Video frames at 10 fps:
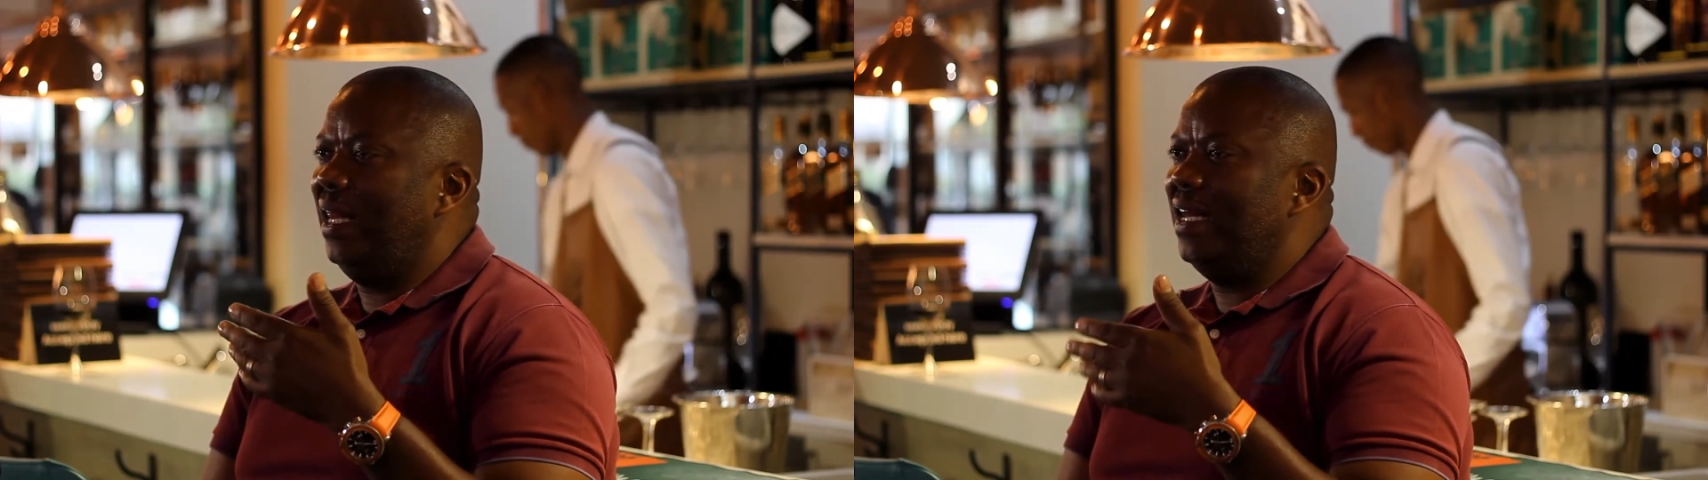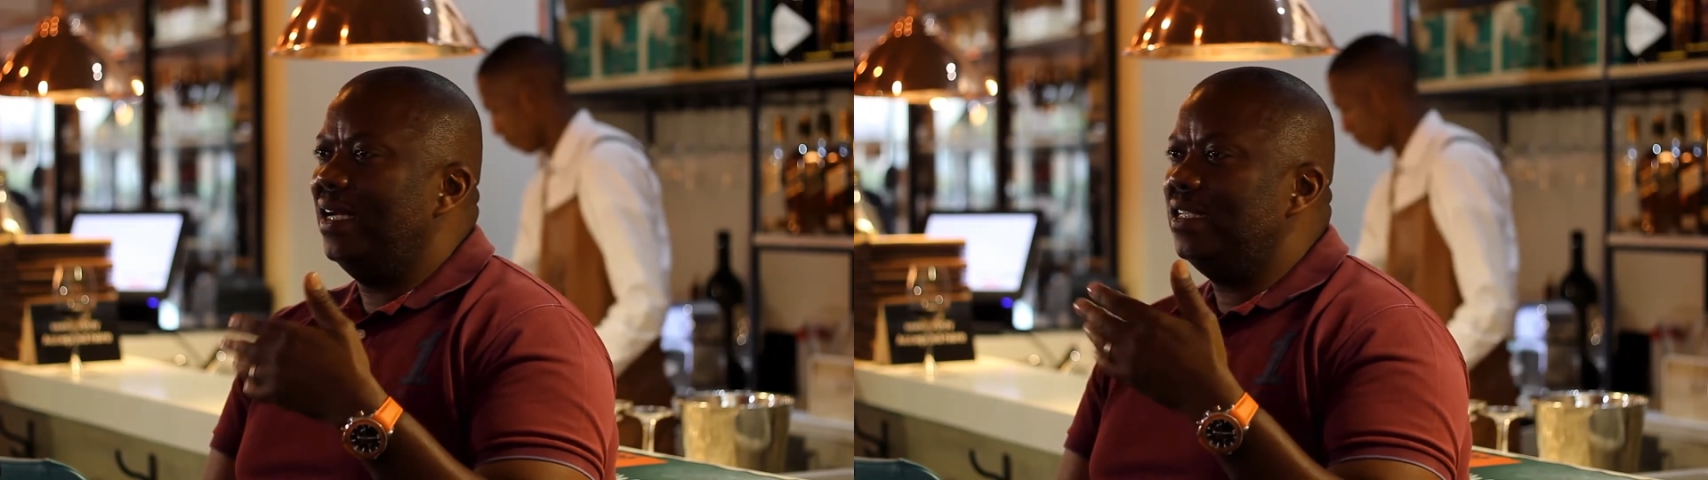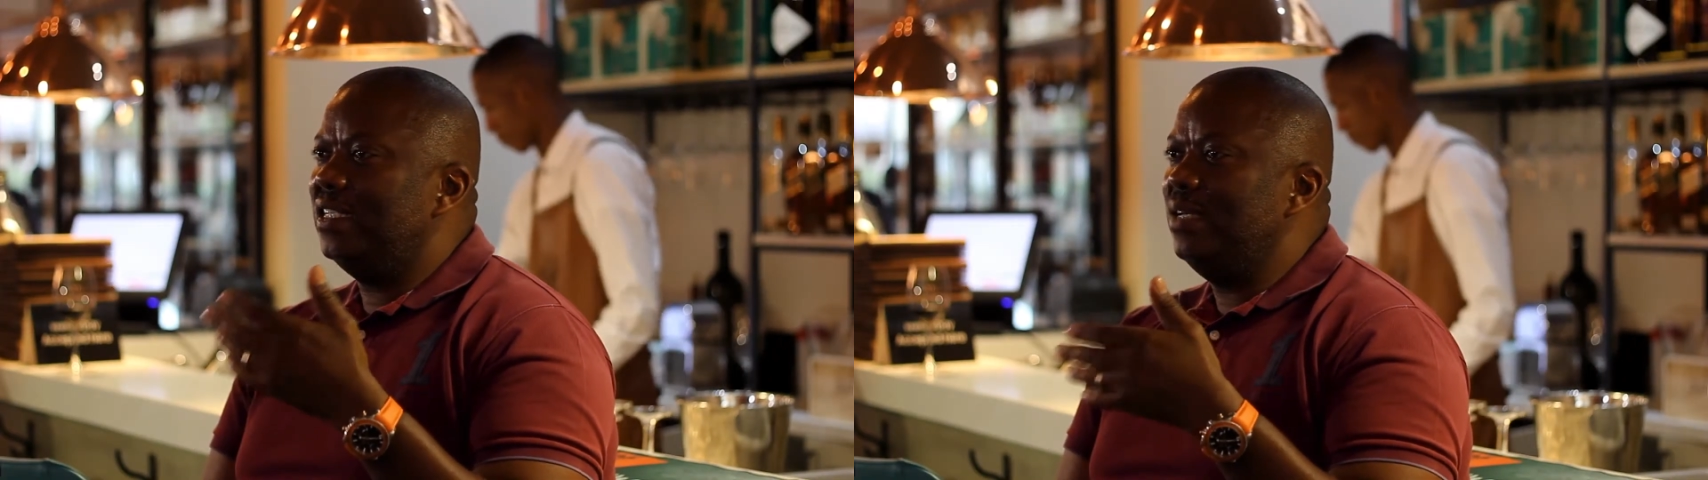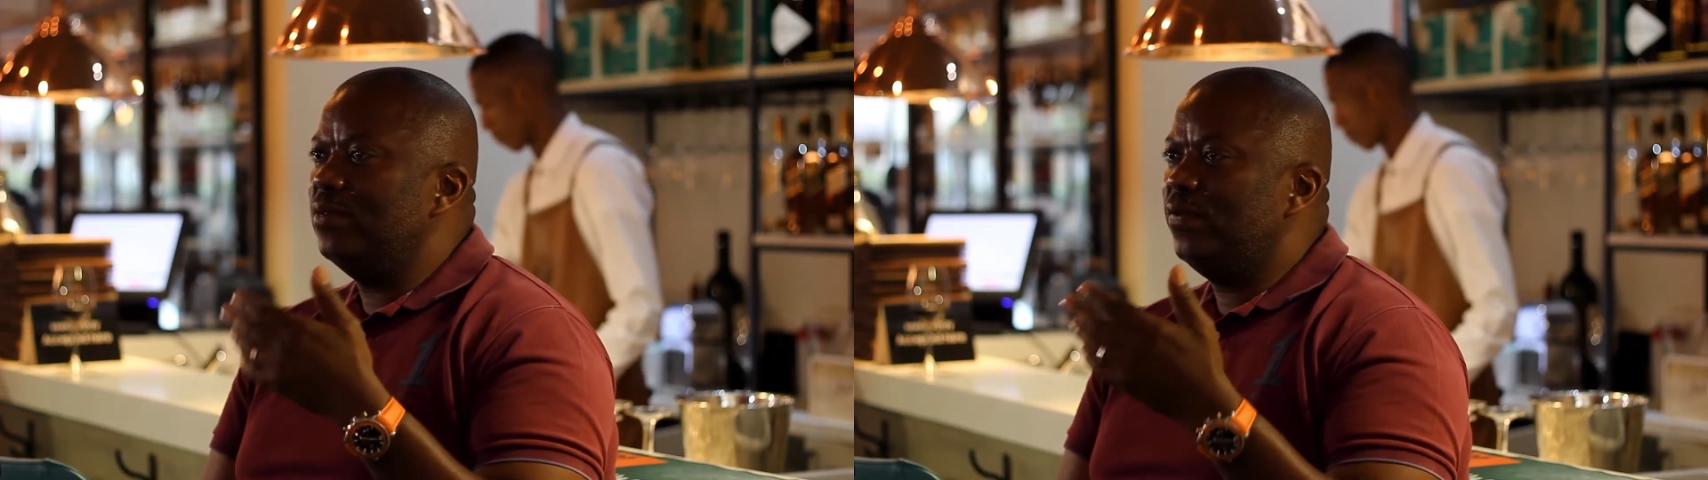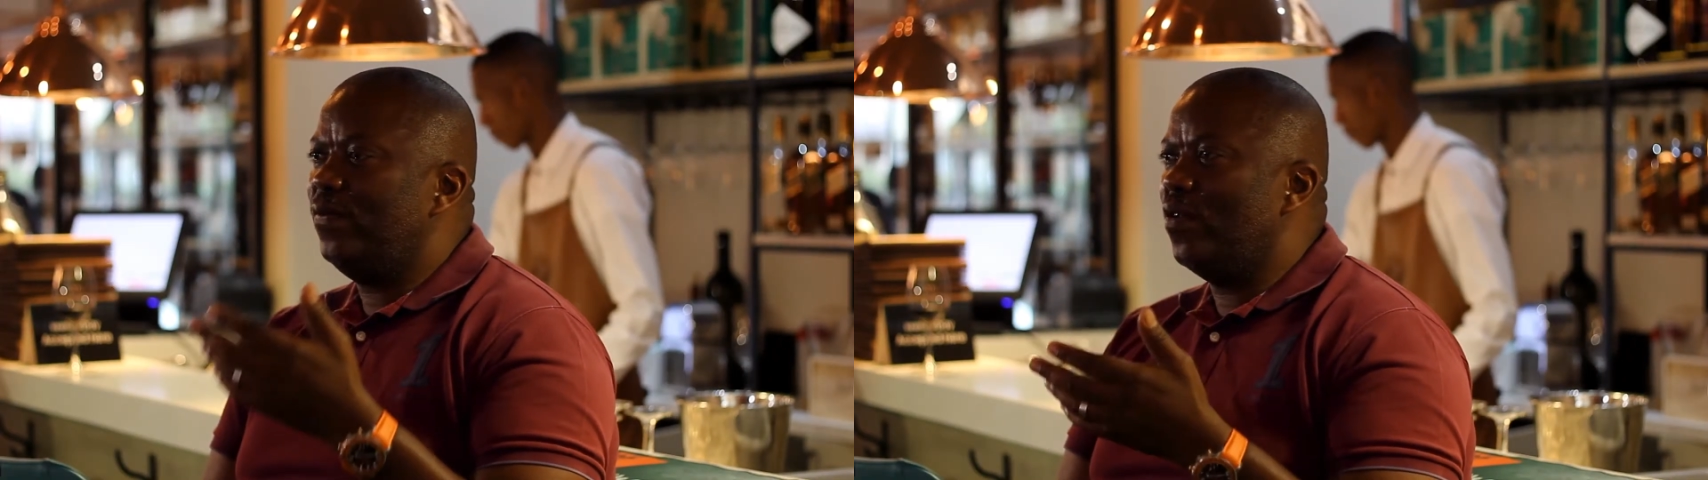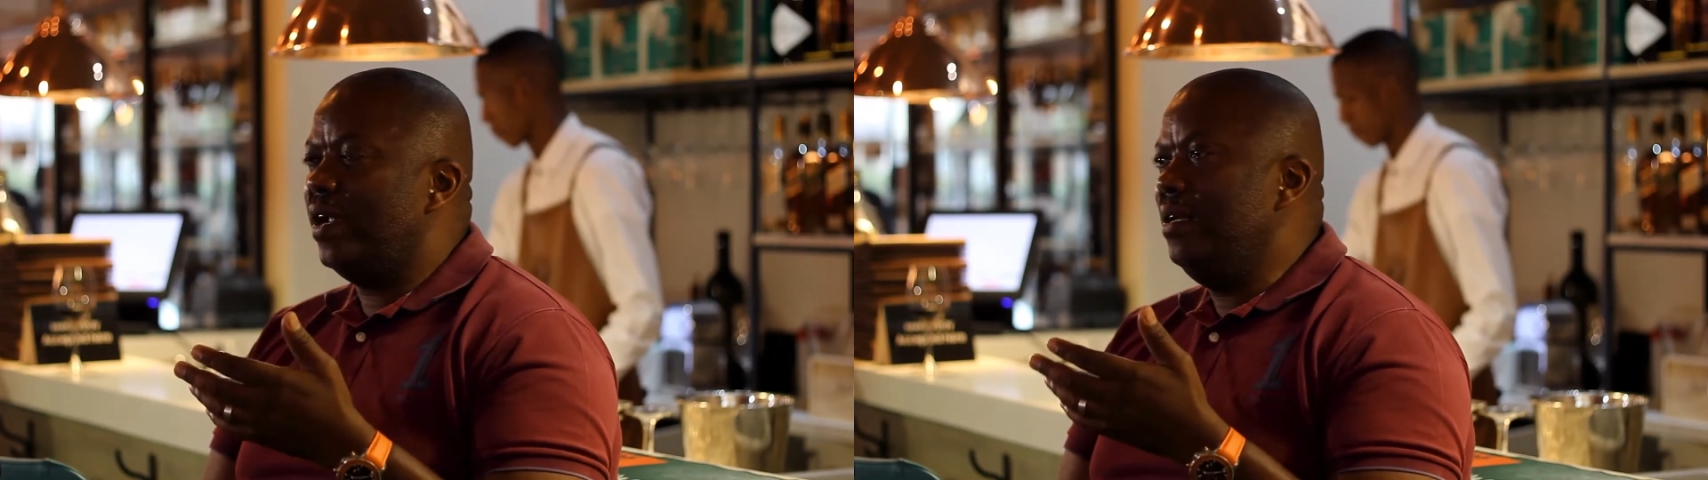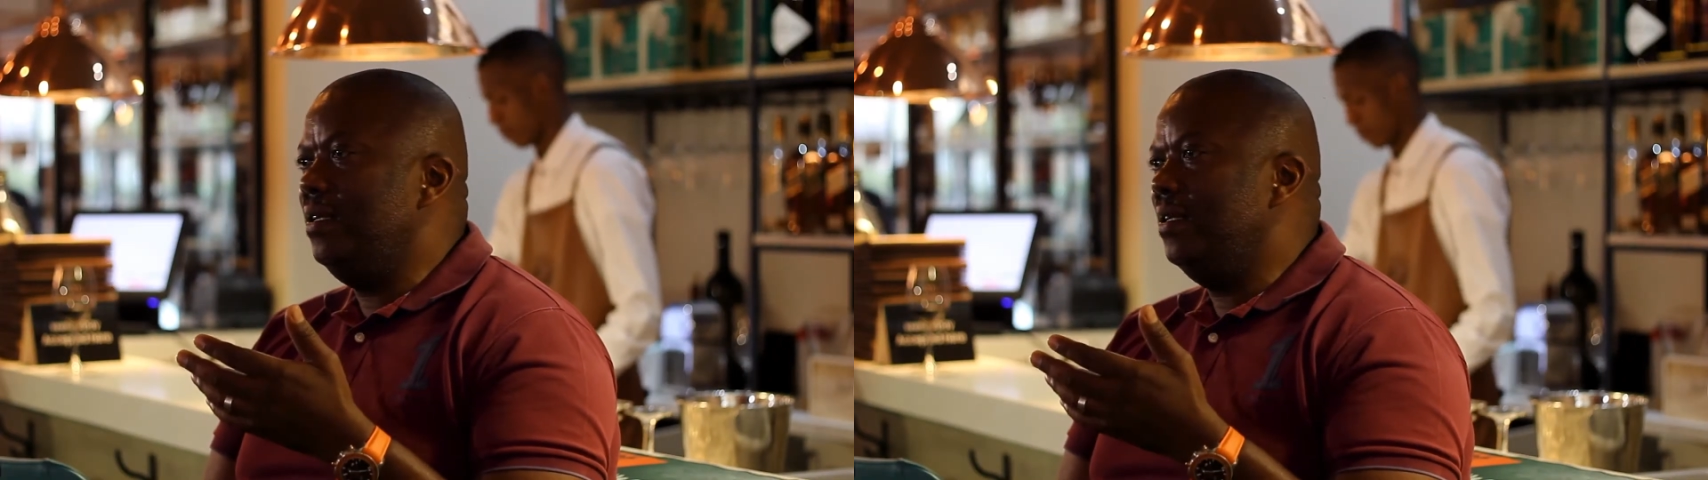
that seems foreign